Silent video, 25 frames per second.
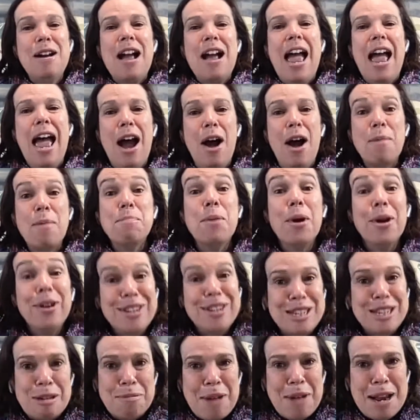how
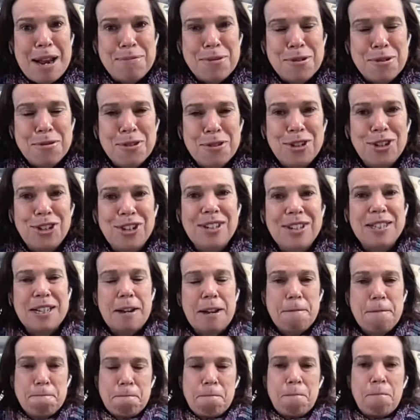most people would use
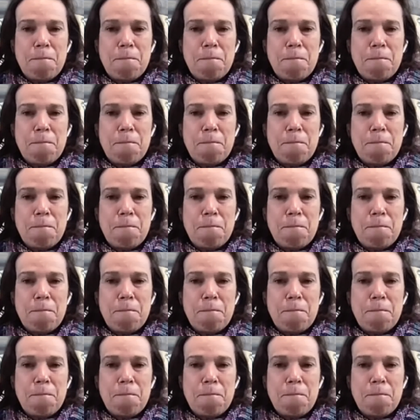it.